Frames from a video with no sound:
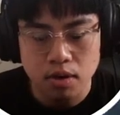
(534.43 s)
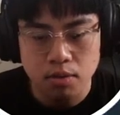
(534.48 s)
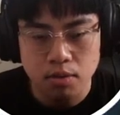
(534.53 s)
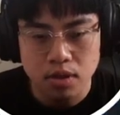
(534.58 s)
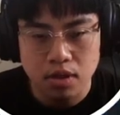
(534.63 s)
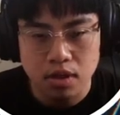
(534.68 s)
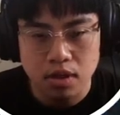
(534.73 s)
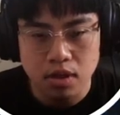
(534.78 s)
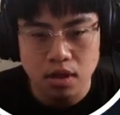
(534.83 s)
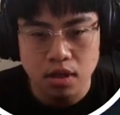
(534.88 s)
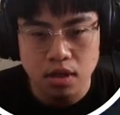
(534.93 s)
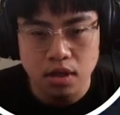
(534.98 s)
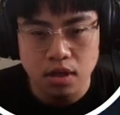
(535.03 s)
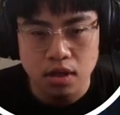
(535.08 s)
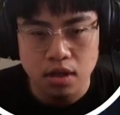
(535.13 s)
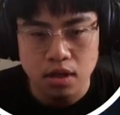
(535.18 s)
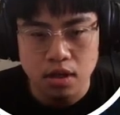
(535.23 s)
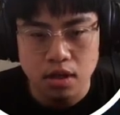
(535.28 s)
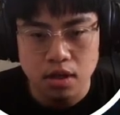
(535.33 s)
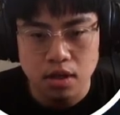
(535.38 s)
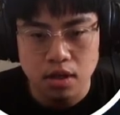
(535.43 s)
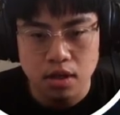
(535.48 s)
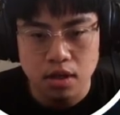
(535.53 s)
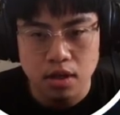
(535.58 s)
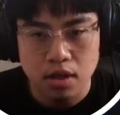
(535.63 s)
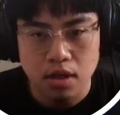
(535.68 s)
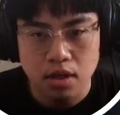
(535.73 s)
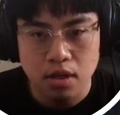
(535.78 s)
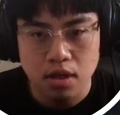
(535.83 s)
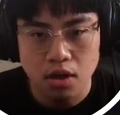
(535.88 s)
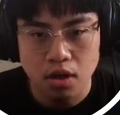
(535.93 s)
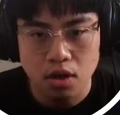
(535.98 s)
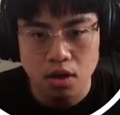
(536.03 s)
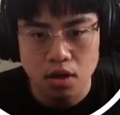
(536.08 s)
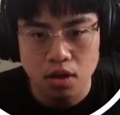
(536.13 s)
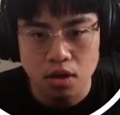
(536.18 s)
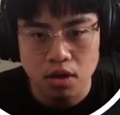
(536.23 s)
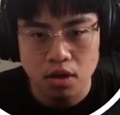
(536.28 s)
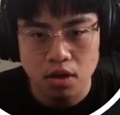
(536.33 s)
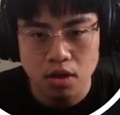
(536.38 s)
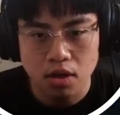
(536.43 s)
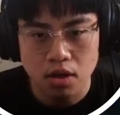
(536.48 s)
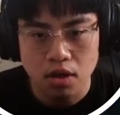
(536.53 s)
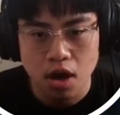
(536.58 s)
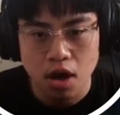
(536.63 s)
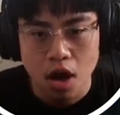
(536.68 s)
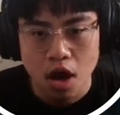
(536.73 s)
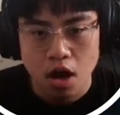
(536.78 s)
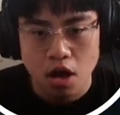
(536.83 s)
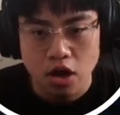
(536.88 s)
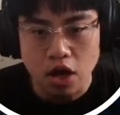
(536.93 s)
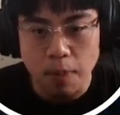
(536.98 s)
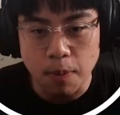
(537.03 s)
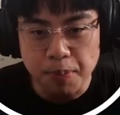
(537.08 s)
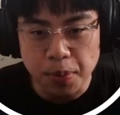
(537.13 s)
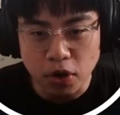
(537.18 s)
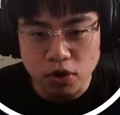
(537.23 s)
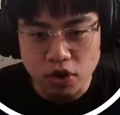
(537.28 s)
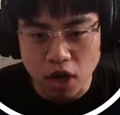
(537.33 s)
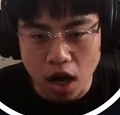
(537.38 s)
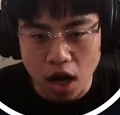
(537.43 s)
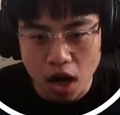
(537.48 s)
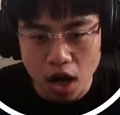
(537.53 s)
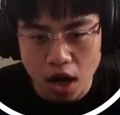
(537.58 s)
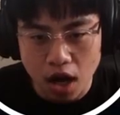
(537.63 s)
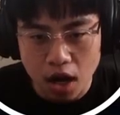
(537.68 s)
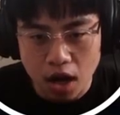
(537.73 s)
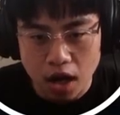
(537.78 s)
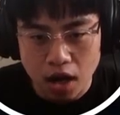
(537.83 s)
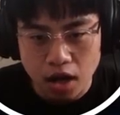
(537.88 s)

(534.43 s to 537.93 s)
was good. Oh. Oh. Computer.